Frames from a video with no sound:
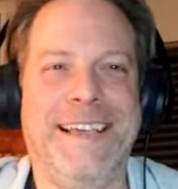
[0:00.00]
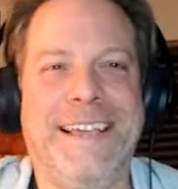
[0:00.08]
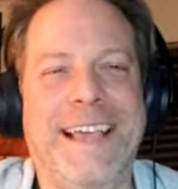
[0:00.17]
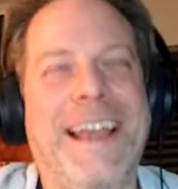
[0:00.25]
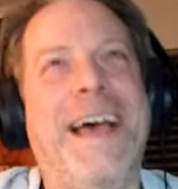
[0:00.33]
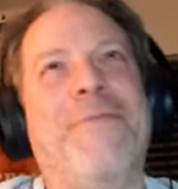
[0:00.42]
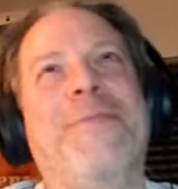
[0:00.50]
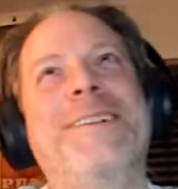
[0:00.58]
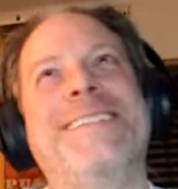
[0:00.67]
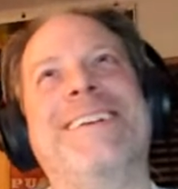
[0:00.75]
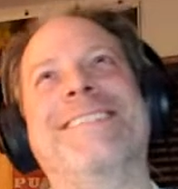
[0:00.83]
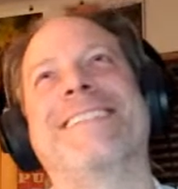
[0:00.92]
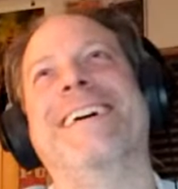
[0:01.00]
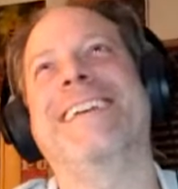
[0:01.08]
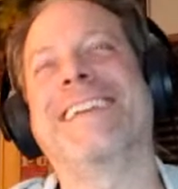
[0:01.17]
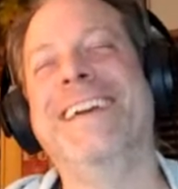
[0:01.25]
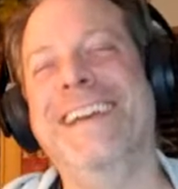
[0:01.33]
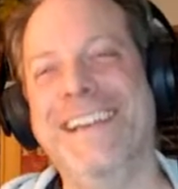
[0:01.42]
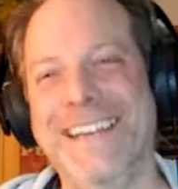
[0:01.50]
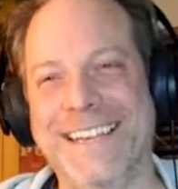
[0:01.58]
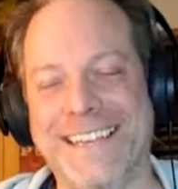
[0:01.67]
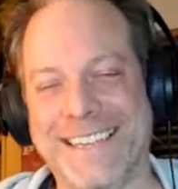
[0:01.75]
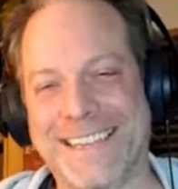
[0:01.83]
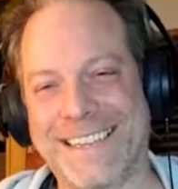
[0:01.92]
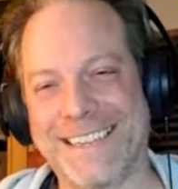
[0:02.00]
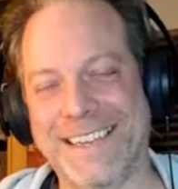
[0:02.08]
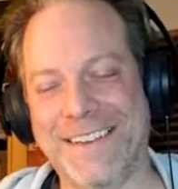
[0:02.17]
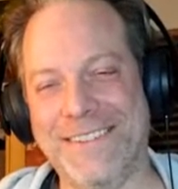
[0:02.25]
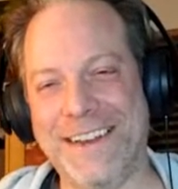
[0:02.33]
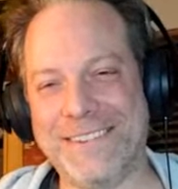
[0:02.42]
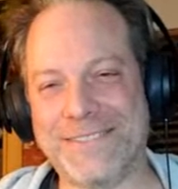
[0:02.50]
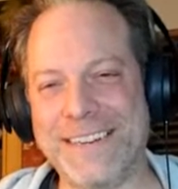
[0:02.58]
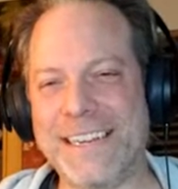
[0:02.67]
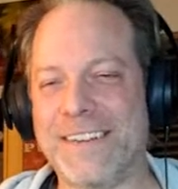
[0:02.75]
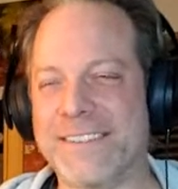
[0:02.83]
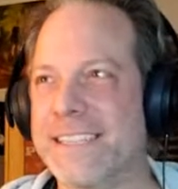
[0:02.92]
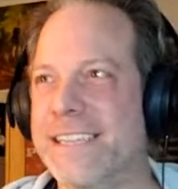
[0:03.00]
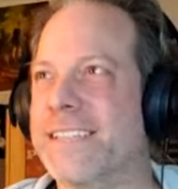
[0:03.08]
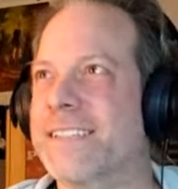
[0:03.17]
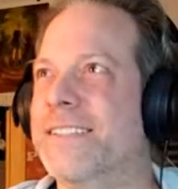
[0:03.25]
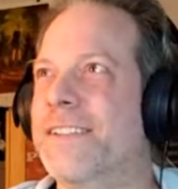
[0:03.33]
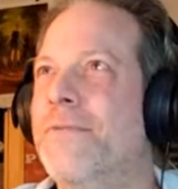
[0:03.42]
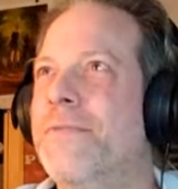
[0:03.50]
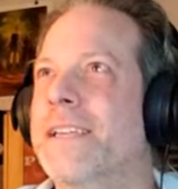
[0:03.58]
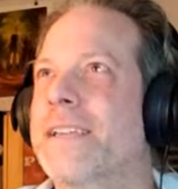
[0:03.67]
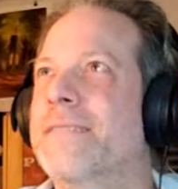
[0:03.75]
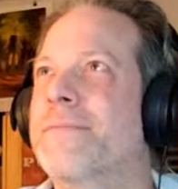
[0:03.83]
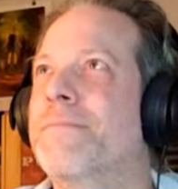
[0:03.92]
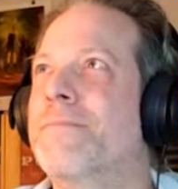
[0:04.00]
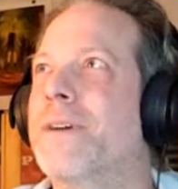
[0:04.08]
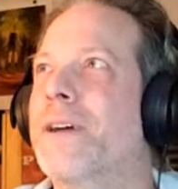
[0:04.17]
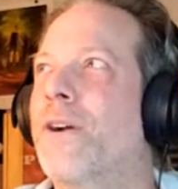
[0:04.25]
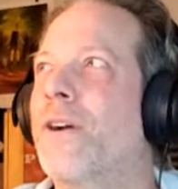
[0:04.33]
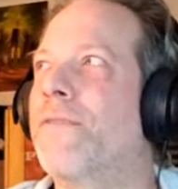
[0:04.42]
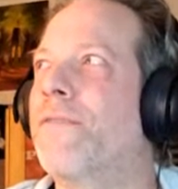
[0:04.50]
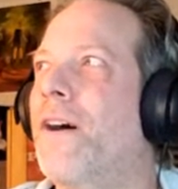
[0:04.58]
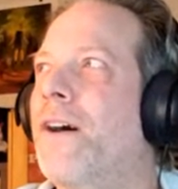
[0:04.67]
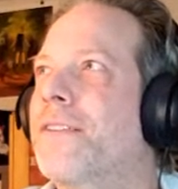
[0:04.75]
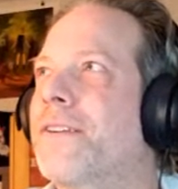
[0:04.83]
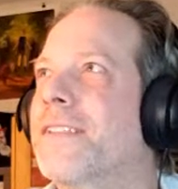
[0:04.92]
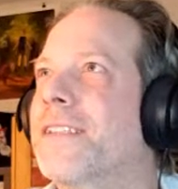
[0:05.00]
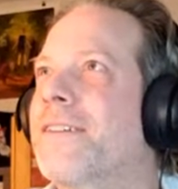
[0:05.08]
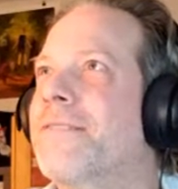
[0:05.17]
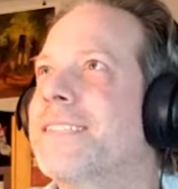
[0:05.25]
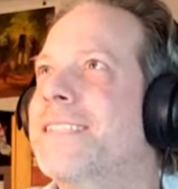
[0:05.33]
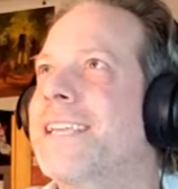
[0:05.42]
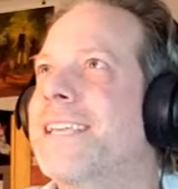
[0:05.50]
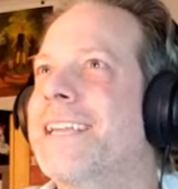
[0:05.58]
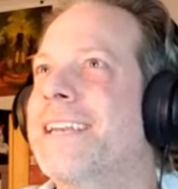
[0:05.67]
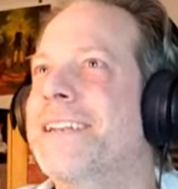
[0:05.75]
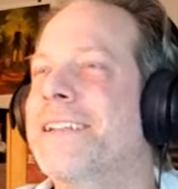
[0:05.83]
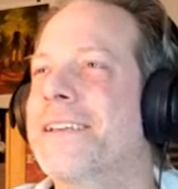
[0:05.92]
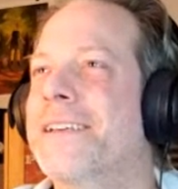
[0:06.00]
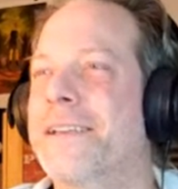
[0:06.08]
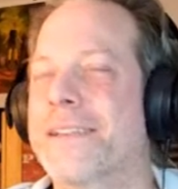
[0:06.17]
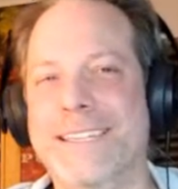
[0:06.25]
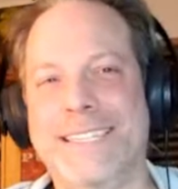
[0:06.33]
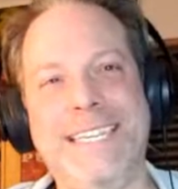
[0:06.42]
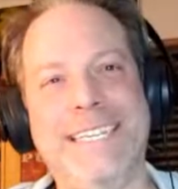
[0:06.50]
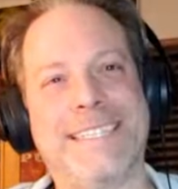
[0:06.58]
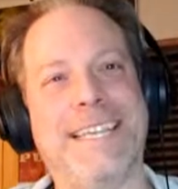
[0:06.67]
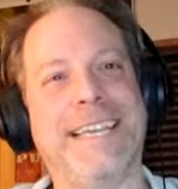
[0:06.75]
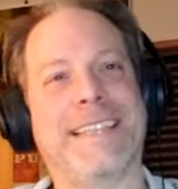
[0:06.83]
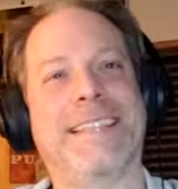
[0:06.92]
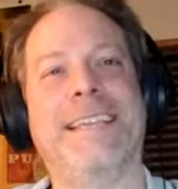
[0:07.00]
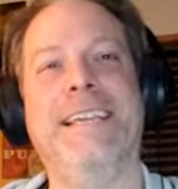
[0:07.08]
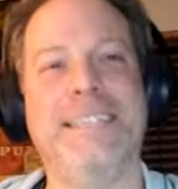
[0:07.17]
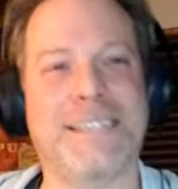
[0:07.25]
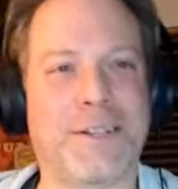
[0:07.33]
And at first, I was like, when I was reading, I was like, Zoe, but her father. And then I was thinking, because he's a